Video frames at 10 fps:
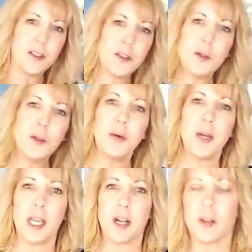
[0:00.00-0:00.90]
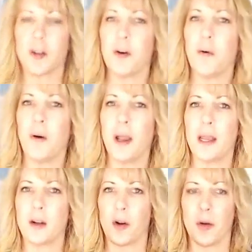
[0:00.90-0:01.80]
Two Iroquois
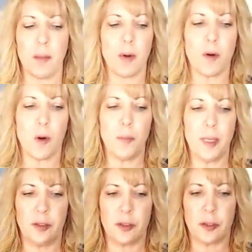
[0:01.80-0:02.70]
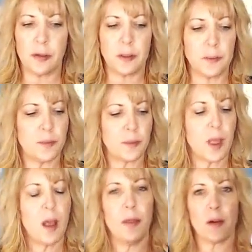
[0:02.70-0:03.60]
creamer or pitchers.
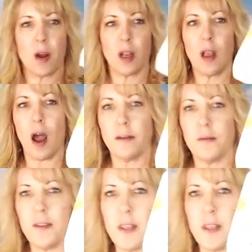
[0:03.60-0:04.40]
There are a lot of